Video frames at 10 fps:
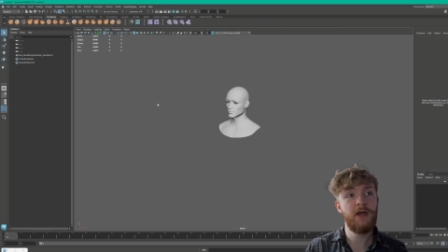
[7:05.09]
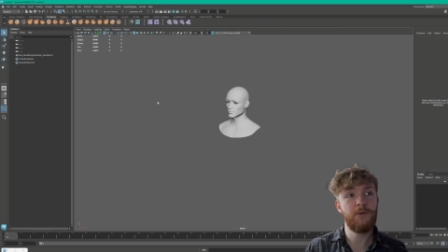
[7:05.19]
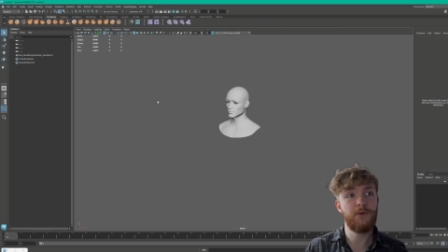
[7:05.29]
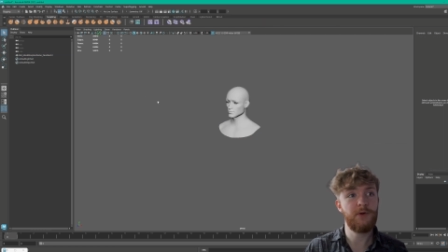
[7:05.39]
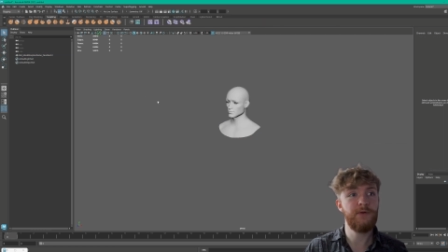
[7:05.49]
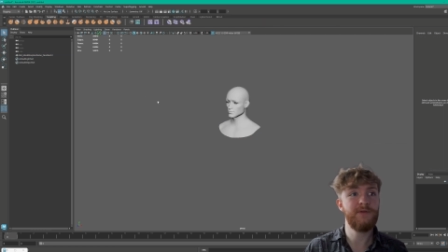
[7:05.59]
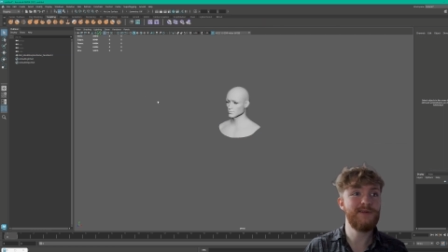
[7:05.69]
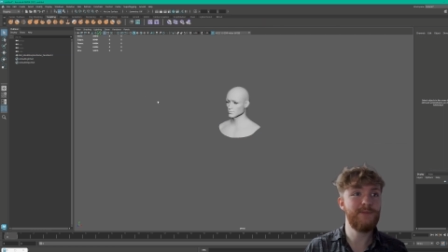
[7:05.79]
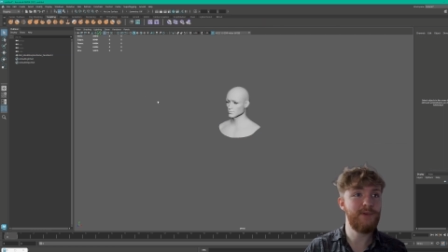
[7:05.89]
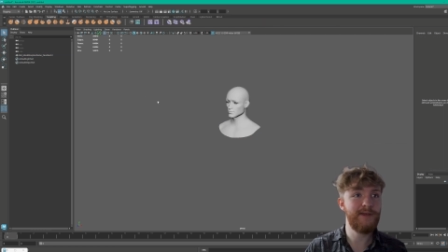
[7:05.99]
or go
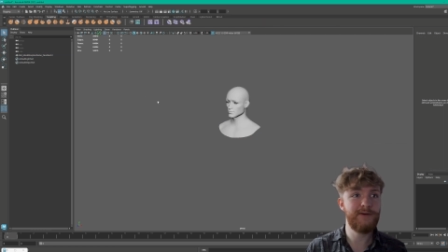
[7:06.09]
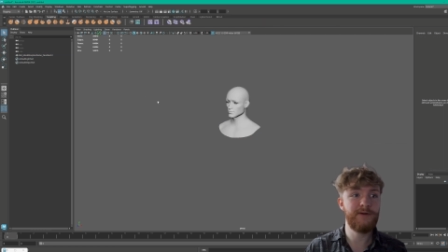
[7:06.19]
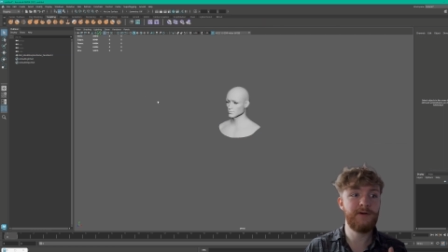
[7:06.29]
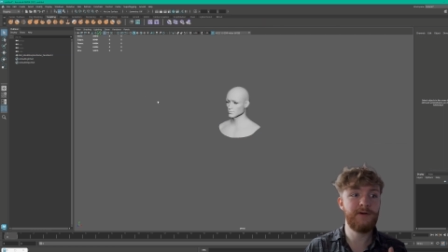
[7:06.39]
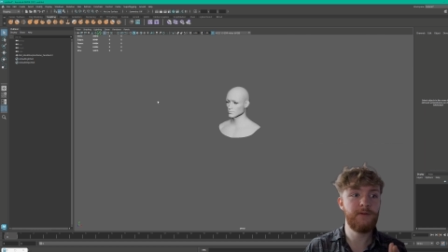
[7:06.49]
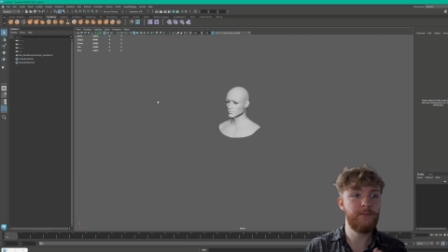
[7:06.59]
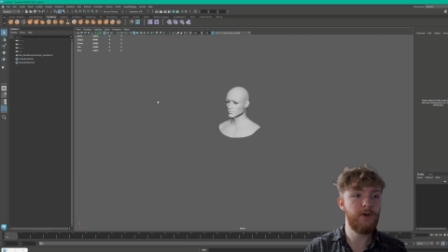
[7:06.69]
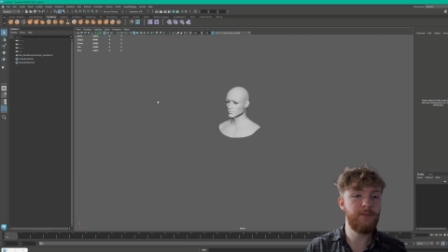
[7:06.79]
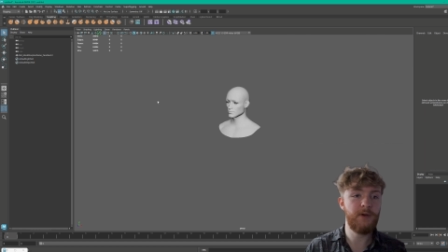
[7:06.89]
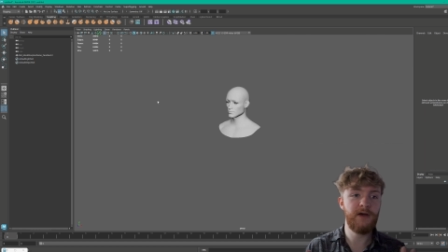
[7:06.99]
into Blender,
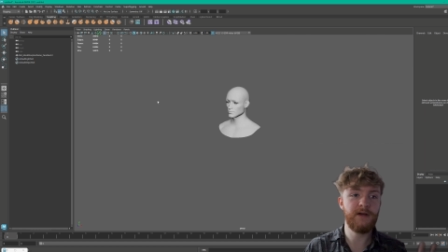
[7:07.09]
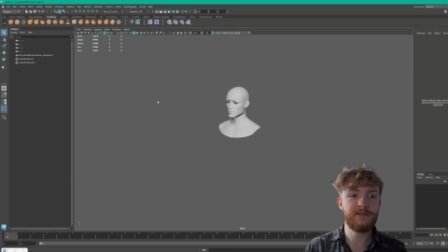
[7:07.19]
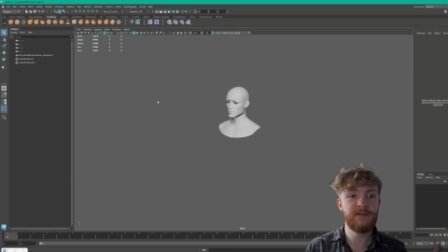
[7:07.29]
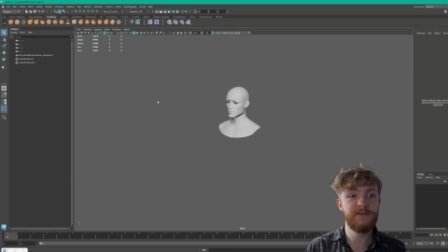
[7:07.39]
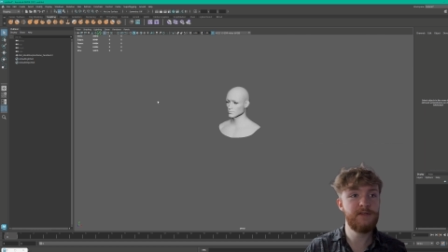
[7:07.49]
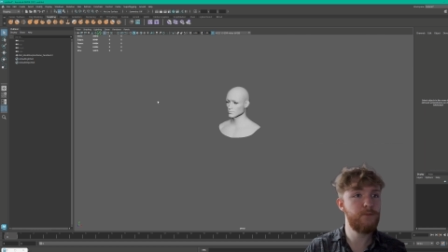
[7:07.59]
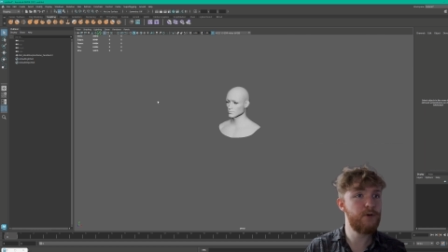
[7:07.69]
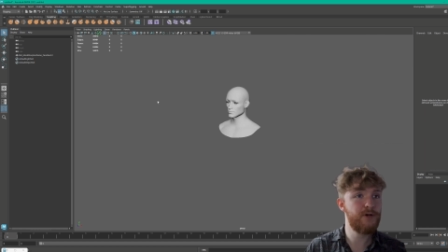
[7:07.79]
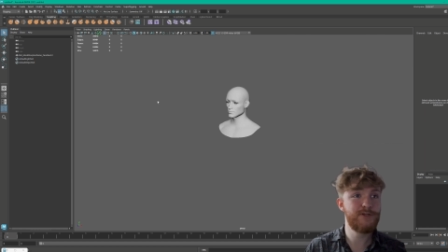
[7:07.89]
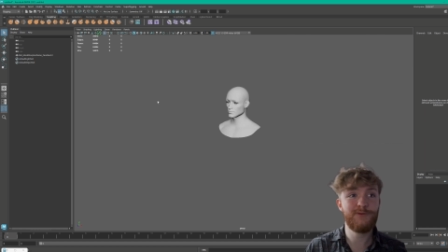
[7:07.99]
Mudbox,
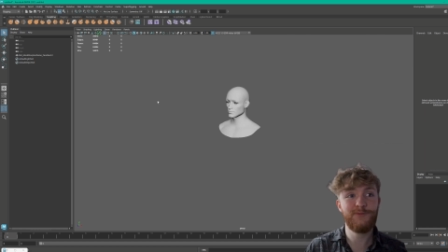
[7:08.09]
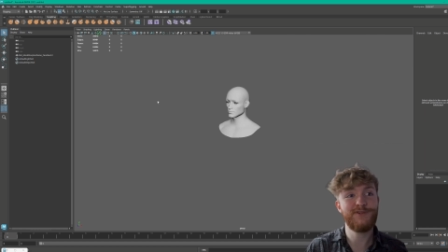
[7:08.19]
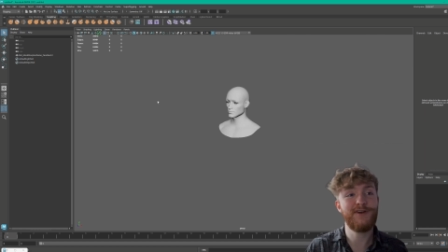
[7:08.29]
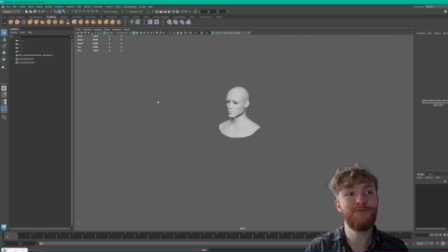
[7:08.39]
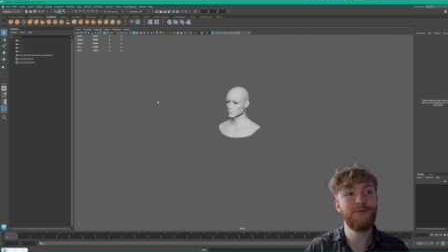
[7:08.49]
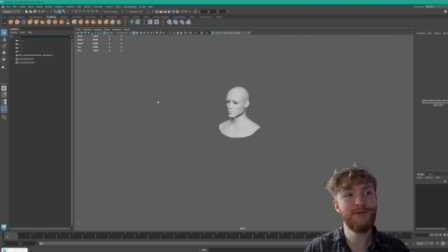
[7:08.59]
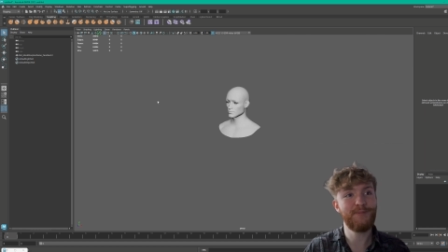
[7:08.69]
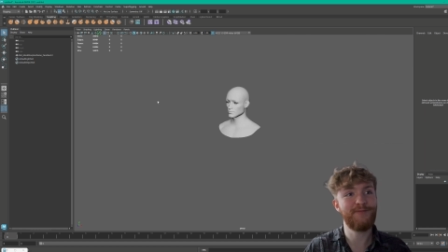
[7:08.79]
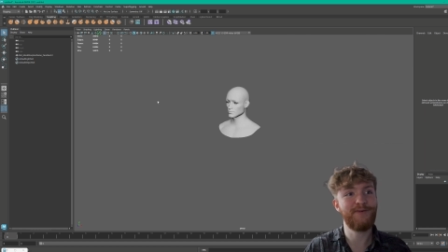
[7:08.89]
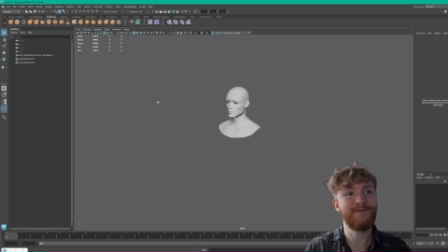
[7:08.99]
ZBrush, whichever one you
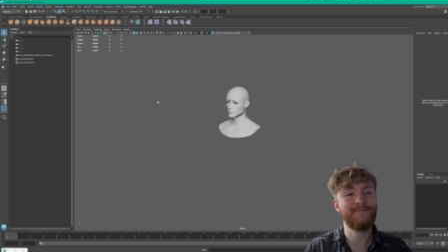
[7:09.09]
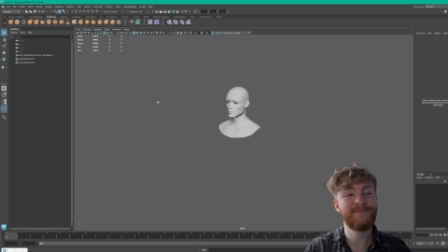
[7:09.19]
prefer.